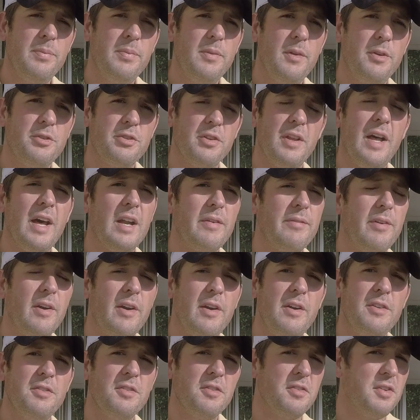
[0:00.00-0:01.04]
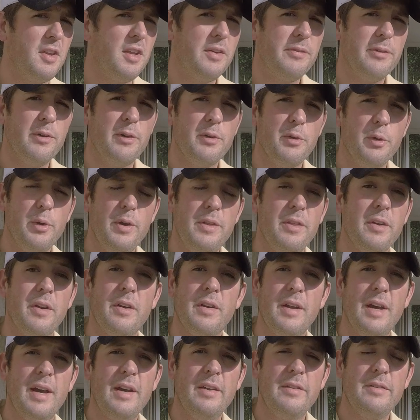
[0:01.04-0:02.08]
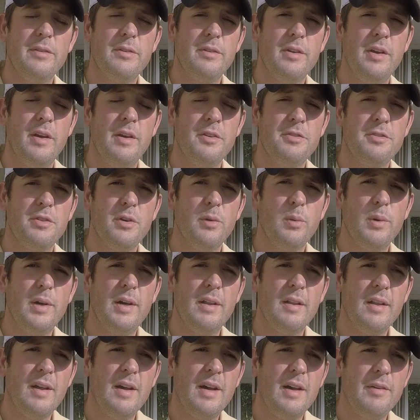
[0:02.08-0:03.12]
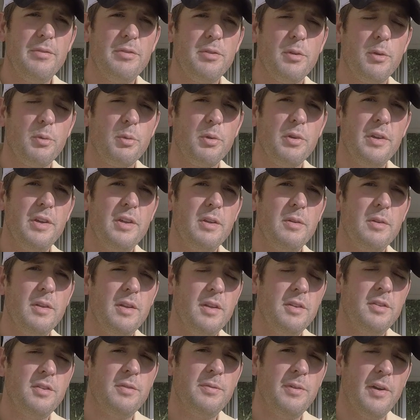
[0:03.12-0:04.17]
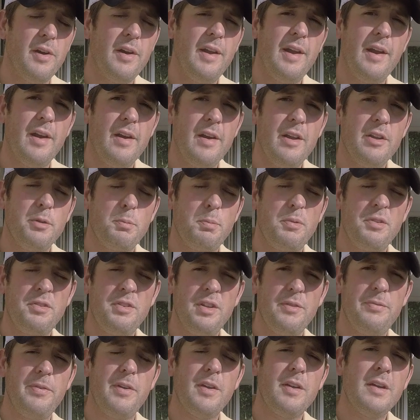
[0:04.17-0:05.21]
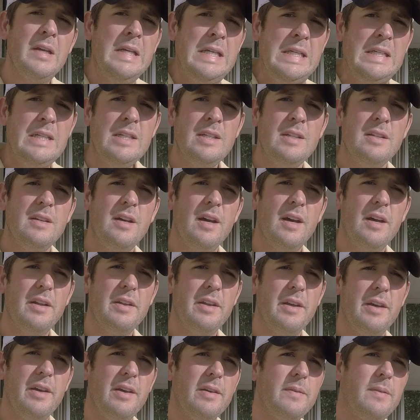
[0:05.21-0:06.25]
There's a lot of areas in the state of Illinois that are not so well off, so really it's very area specific on